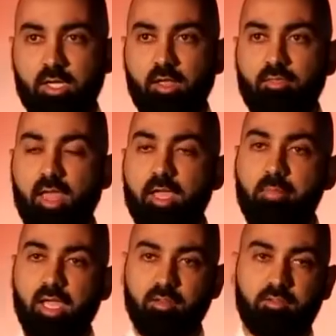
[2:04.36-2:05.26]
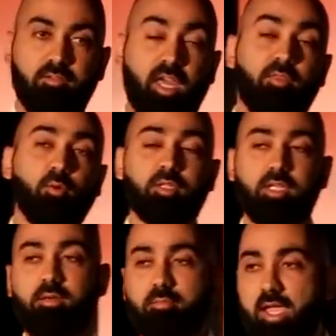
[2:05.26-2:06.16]
And they thought that
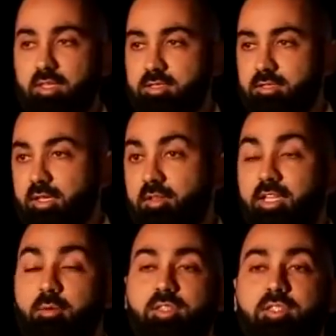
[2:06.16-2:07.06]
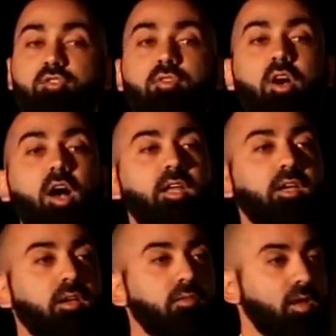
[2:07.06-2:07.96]
he meant that he was
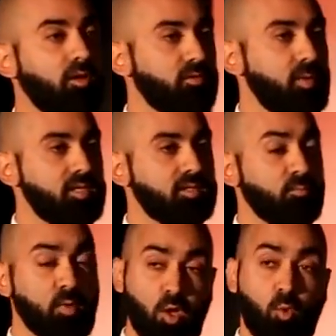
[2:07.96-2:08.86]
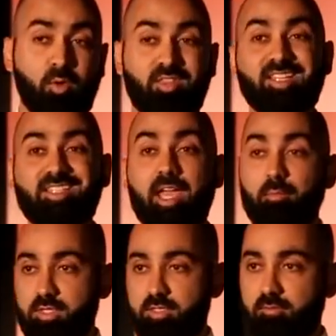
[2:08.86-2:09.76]
disregarding the ultimatum with
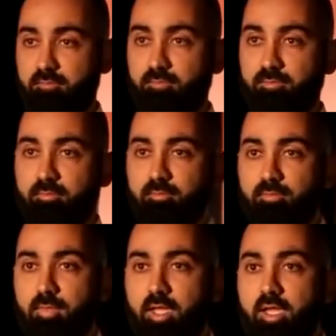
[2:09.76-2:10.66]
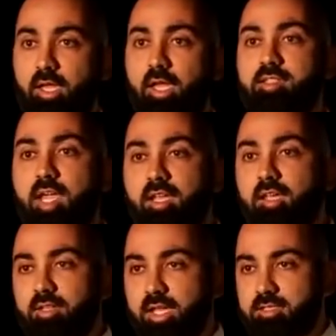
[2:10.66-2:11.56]
contempt. And 10
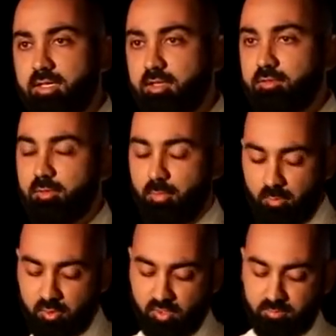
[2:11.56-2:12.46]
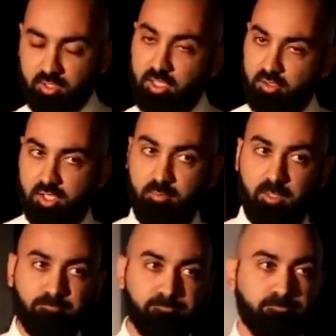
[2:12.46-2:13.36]
days later, the bomb was dropped on
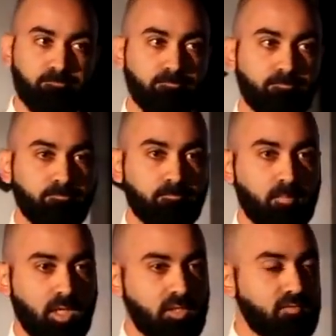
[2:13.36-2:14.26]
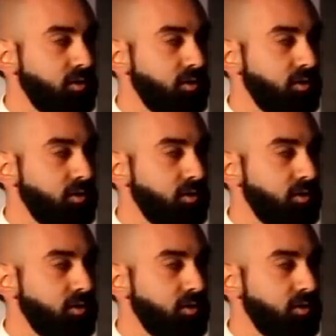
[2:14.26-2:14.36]
Hiroshima. It is